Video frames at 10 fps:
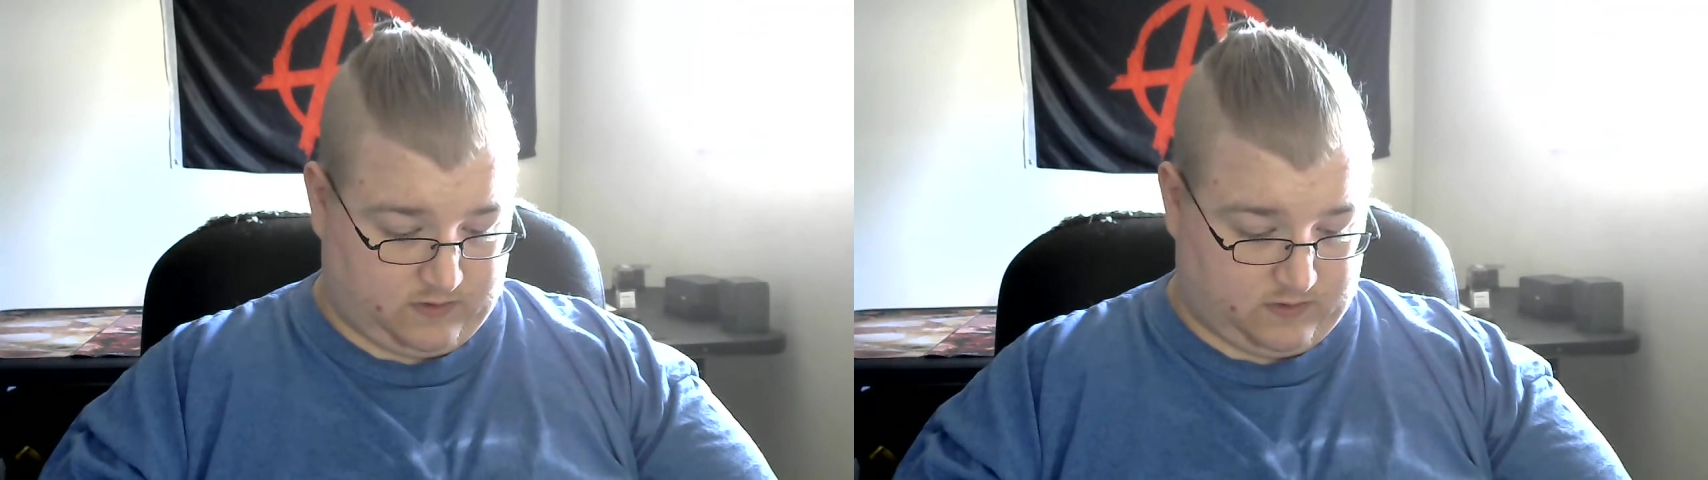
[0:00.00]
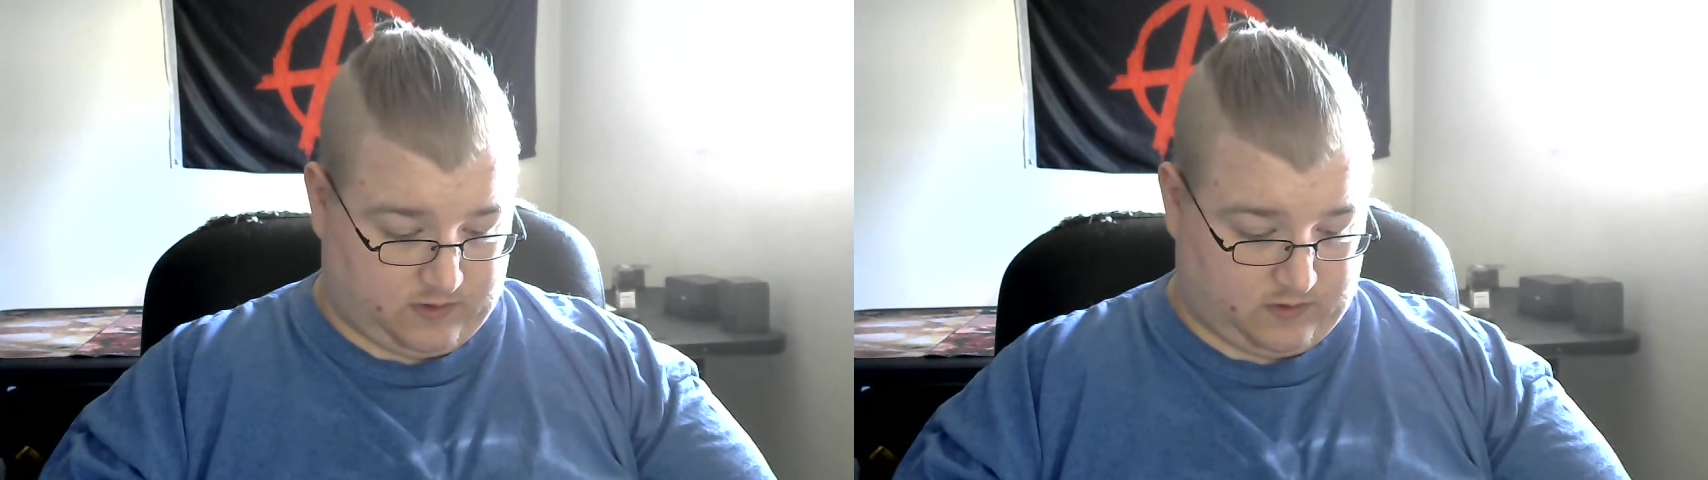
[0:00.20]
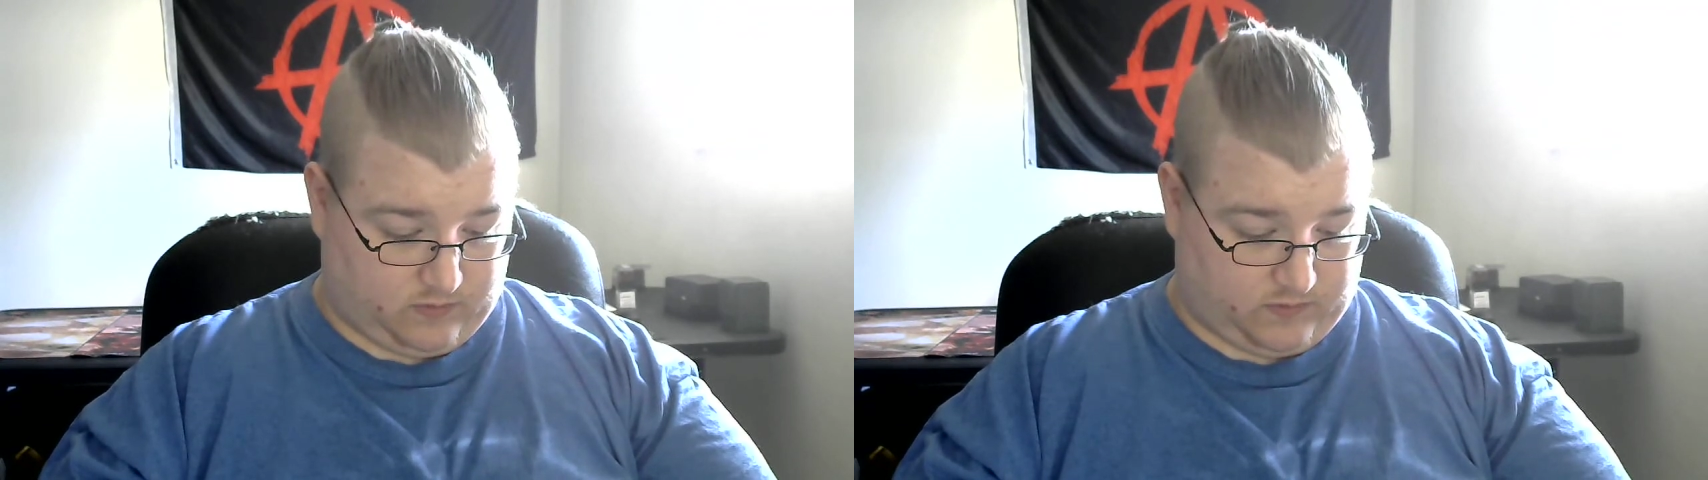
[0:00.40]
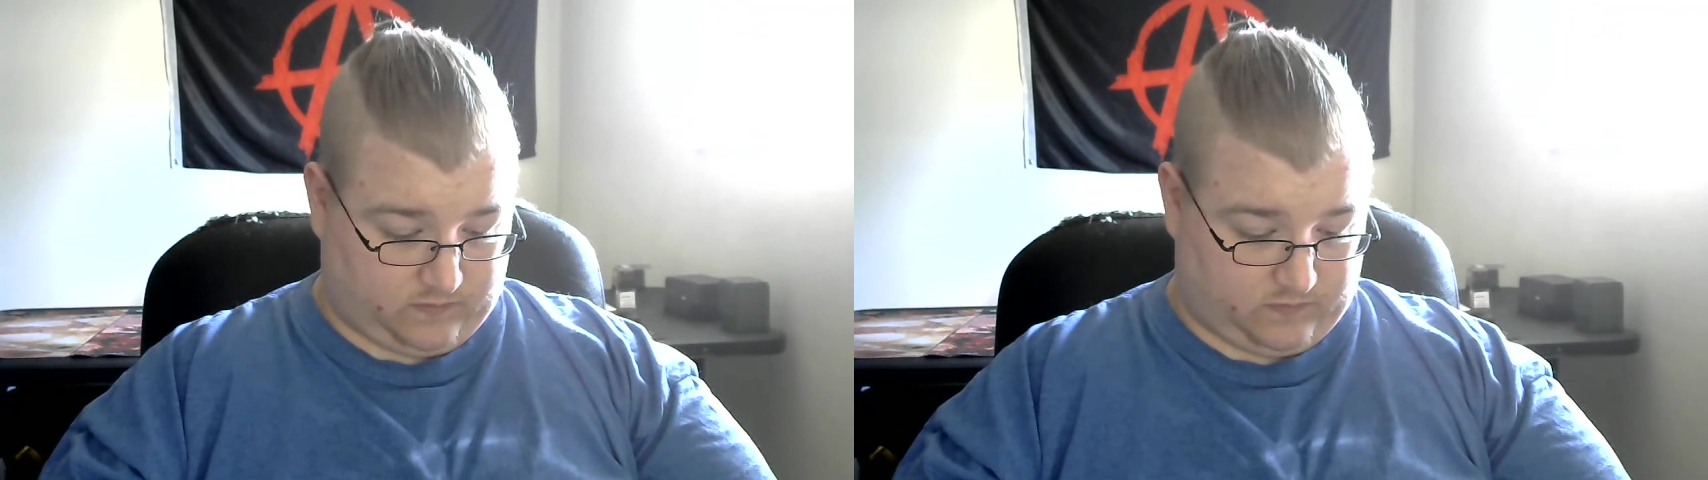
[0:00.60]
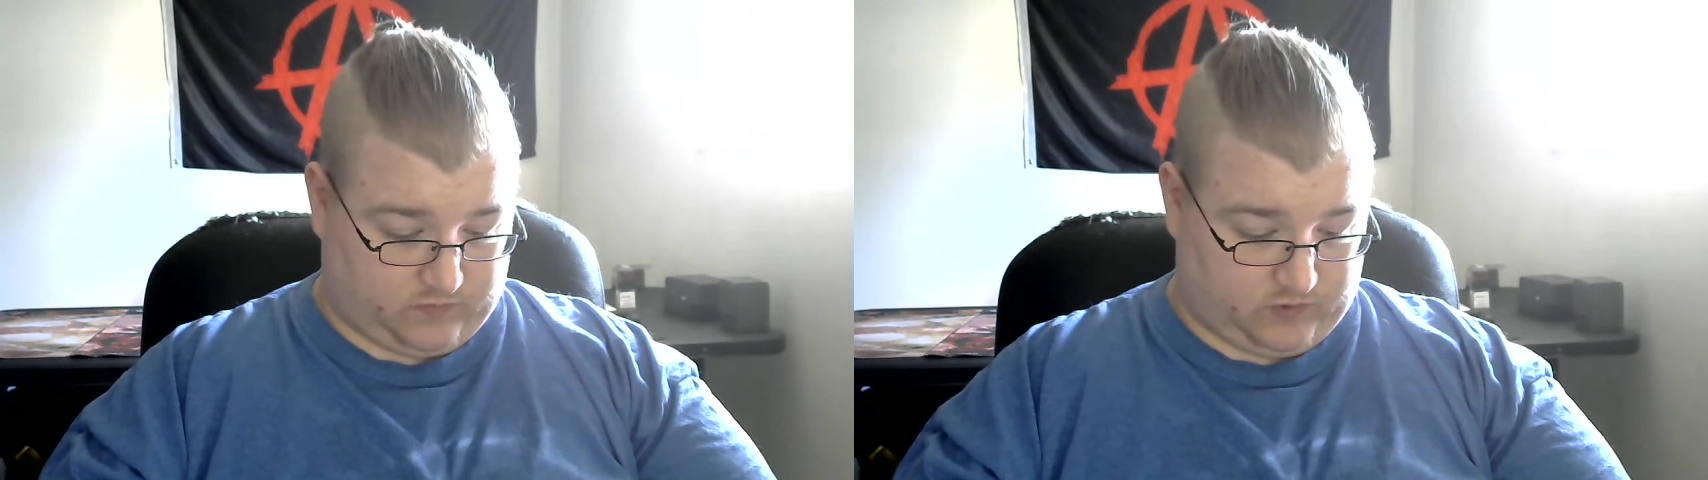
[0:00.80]
that
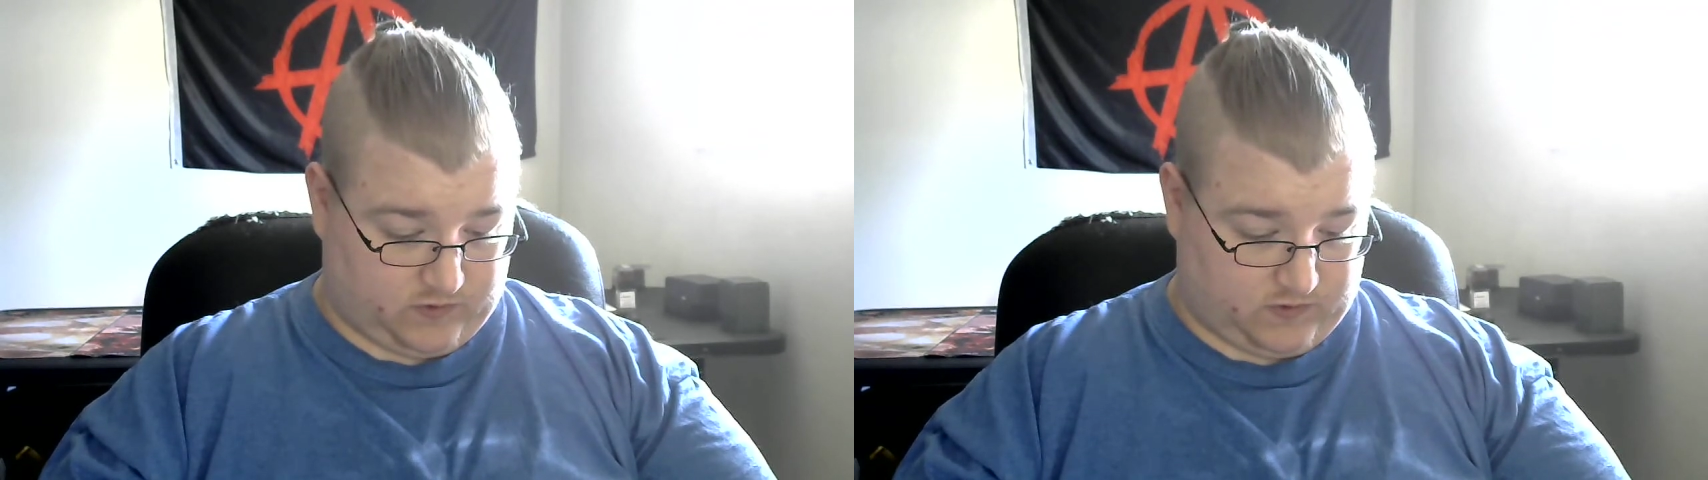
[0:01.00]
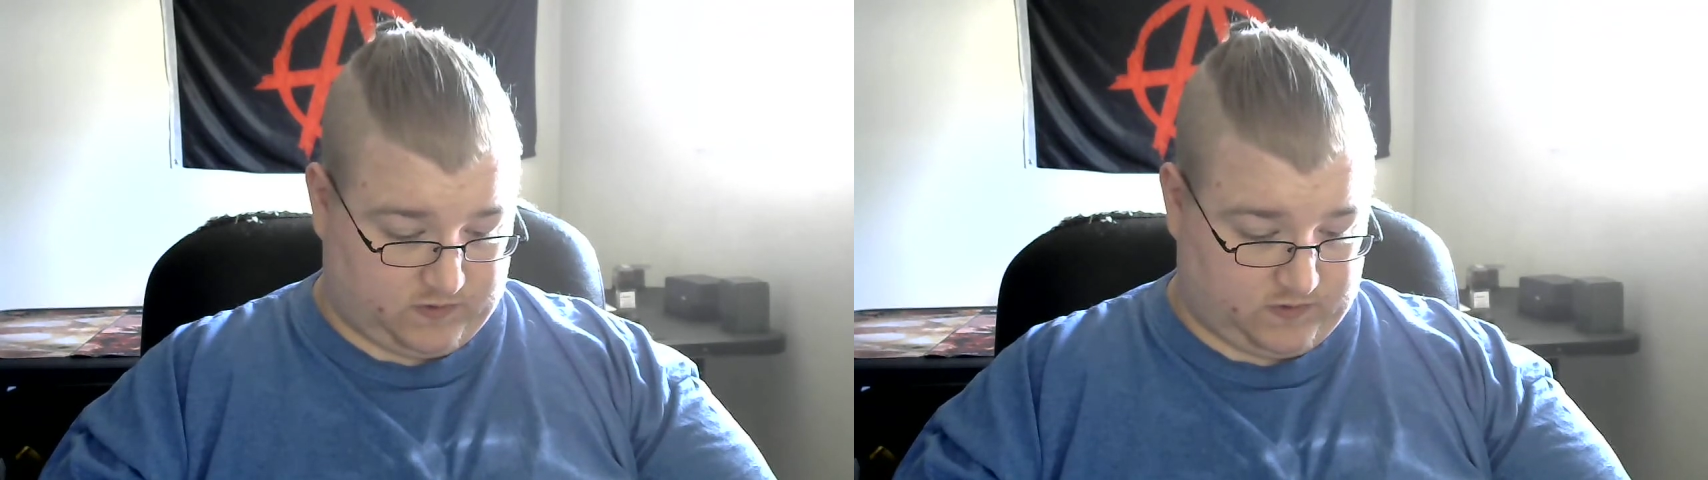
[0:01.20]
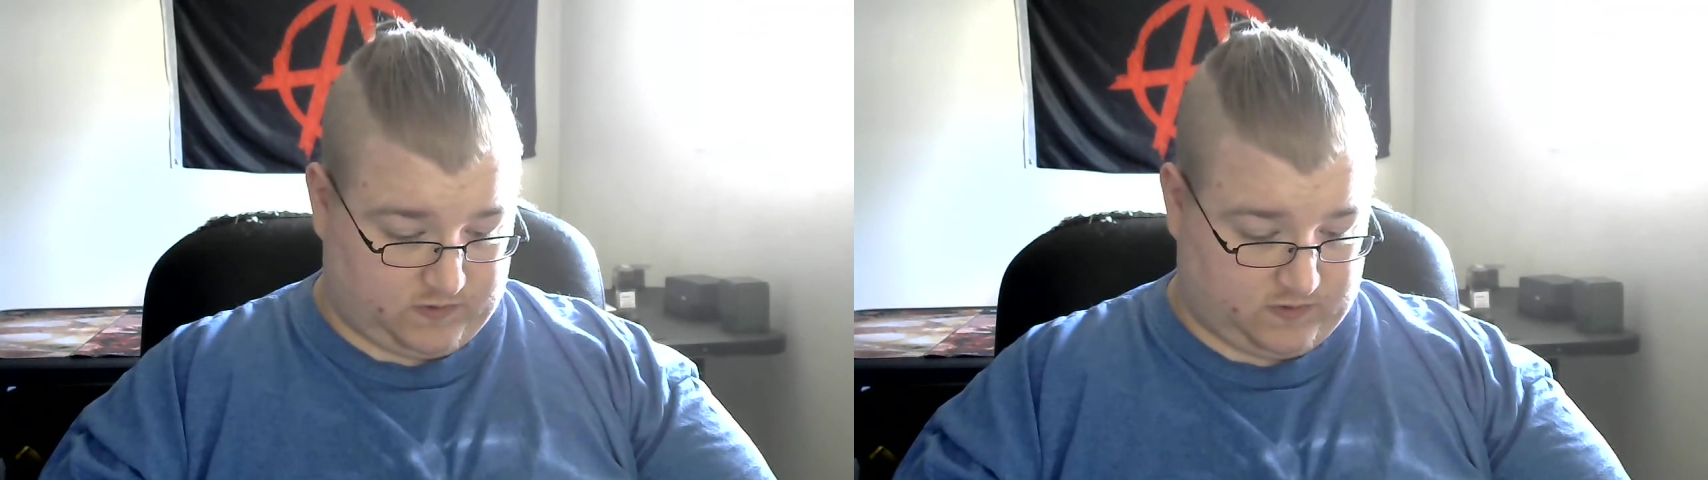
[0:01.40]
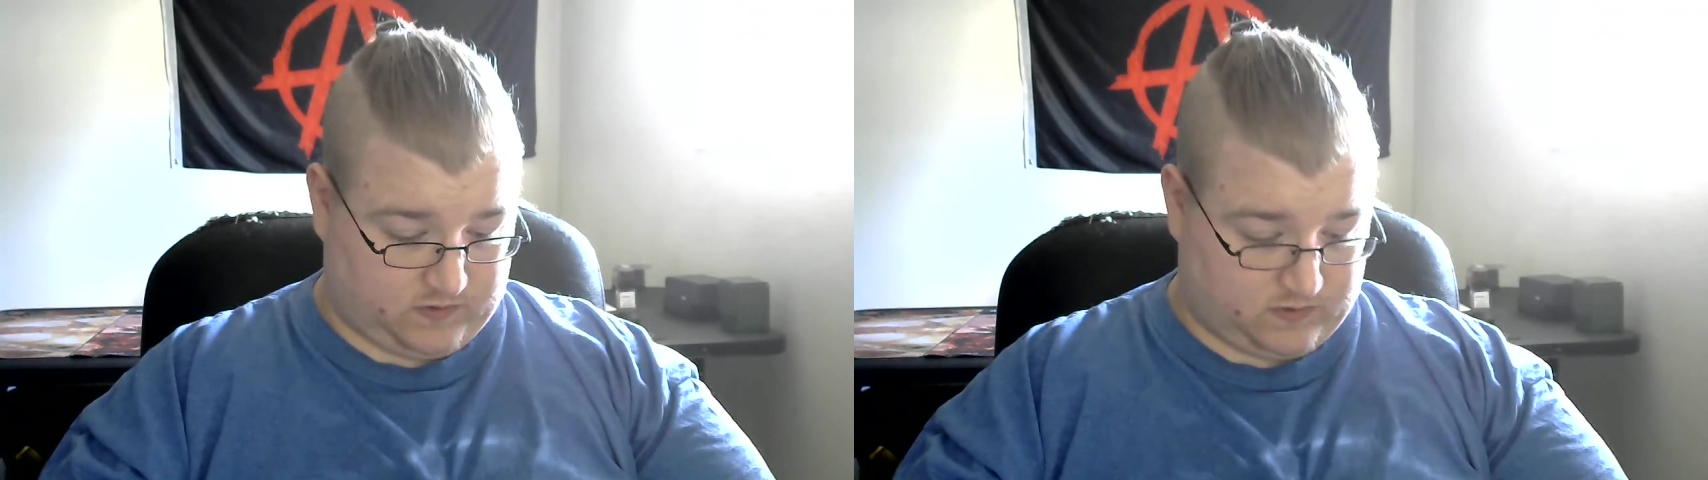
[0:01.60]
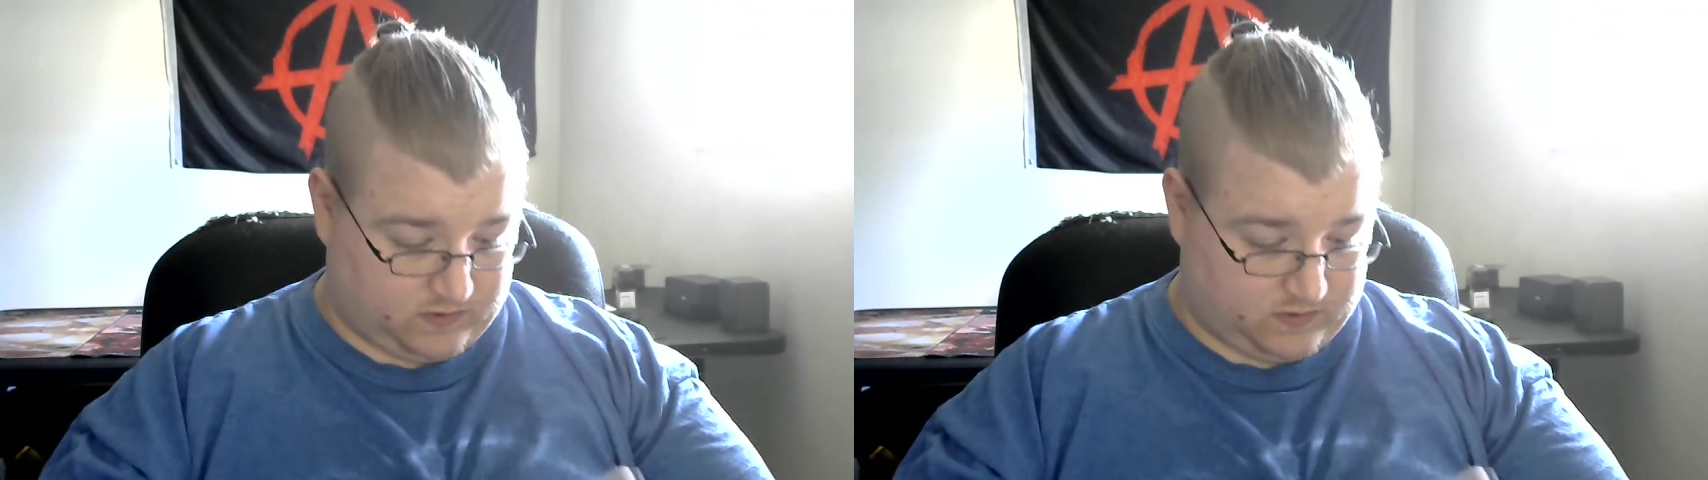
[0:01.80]
was just